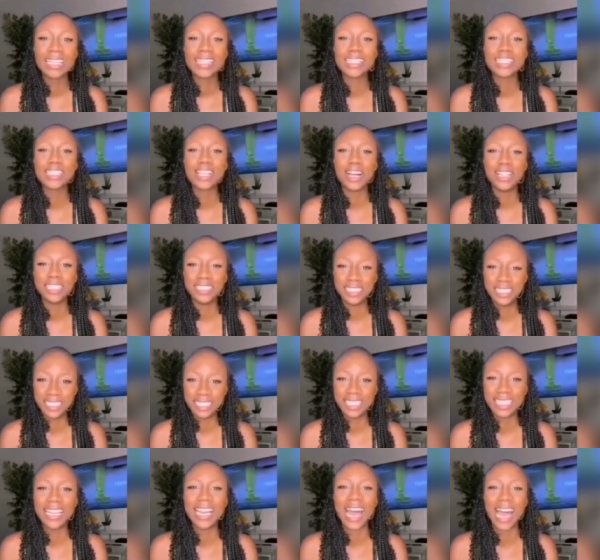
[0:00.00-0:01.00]
has done
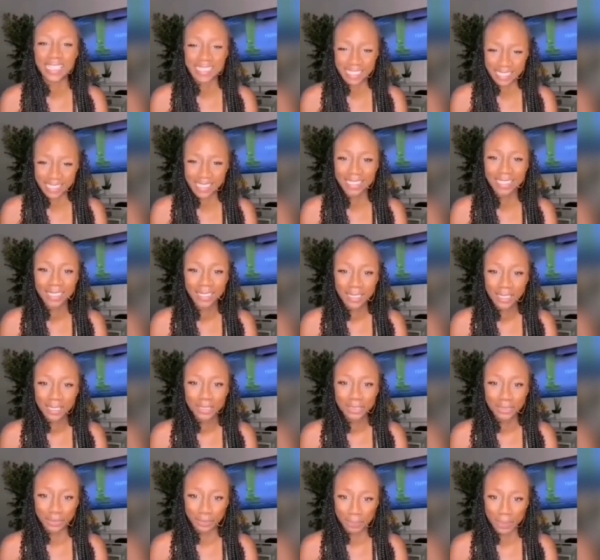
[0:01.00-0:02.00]
the last
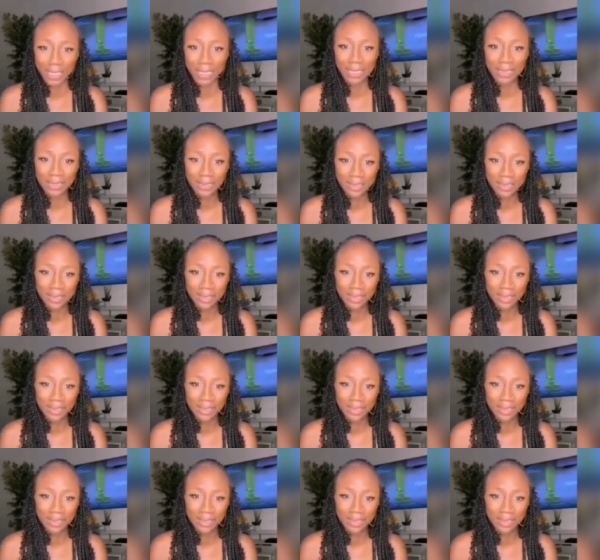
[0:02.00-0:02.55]
to me.